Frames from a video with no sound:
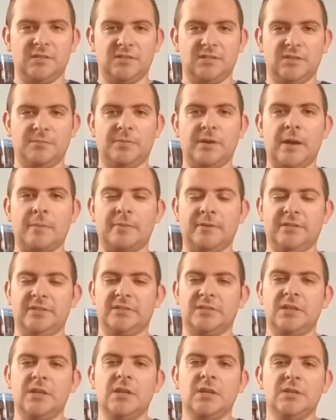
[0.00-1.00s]
Disney
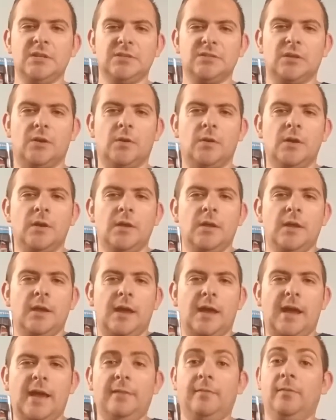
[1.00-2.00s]
properties. So
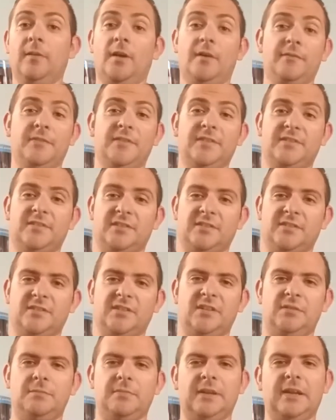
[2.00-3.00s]
I loved the
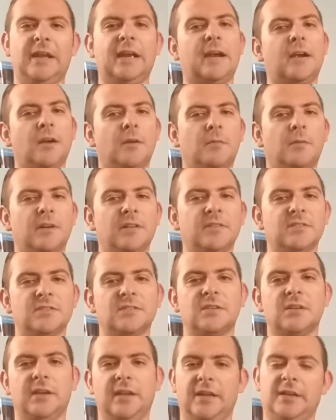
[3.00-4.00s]
16-bit era
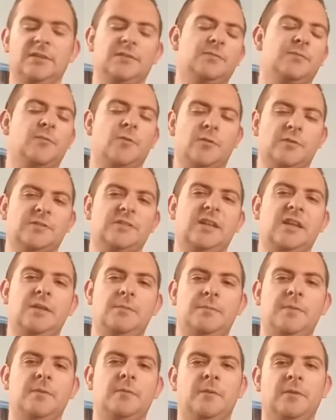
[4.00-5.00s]
ones, and of course the
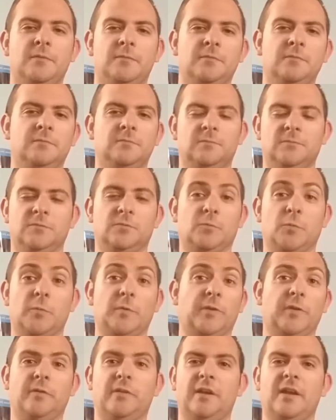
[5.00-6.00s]
8-bit one were
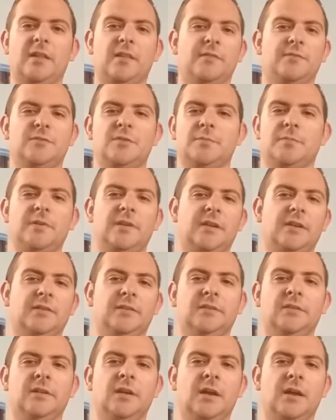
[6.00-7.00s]
really great. I love Chip and Dale,
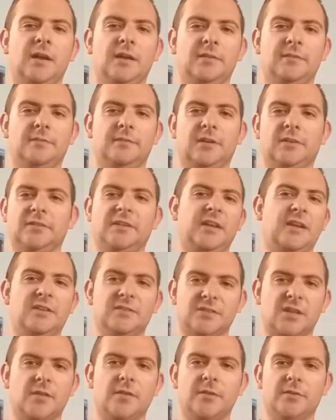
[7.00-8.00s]

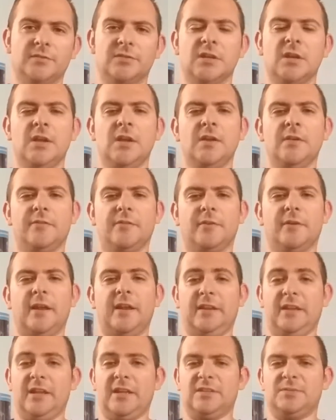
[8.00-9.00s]
DuckTales, all those for
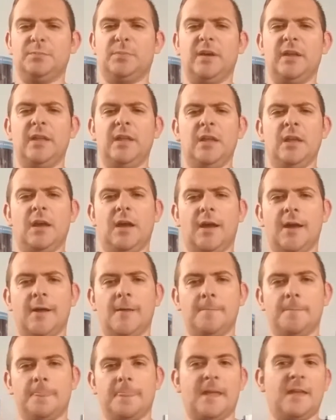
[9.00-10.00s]
NES. But
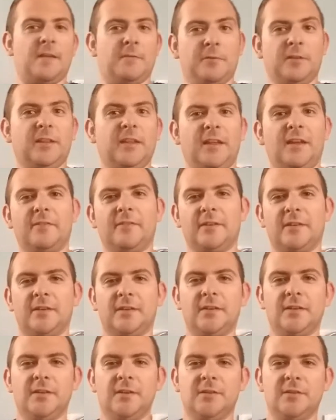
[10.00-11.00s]
I really have a
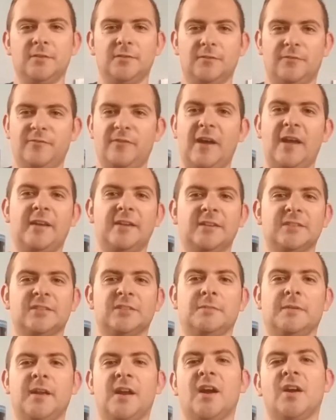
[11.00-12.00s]
fondness
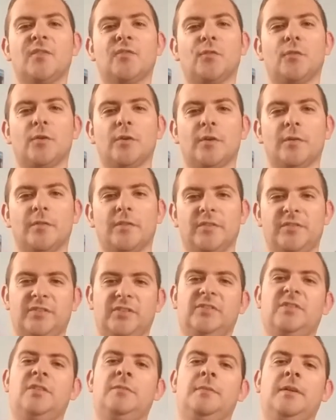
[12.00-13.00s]
in my heart for the
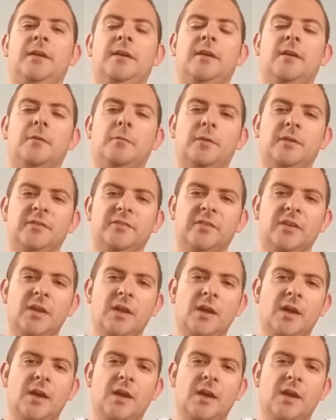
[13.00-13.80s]
16-bit era ones.